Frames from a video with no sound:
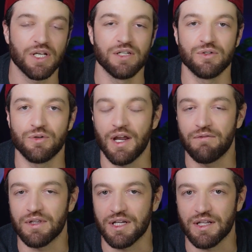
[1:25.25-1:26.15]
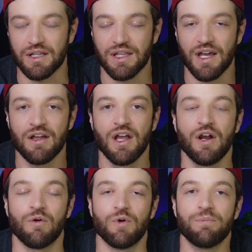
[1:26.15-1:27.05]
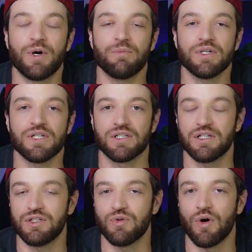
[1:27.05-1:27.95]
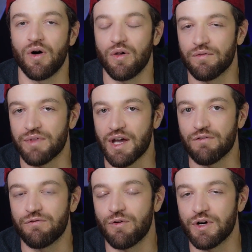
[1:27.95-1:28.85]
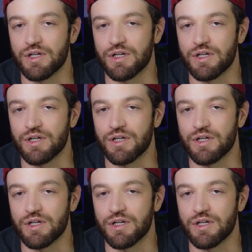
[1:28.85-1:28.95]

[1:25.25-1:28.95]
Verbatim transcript: and do everything like that, Repurpose is going to do all of that for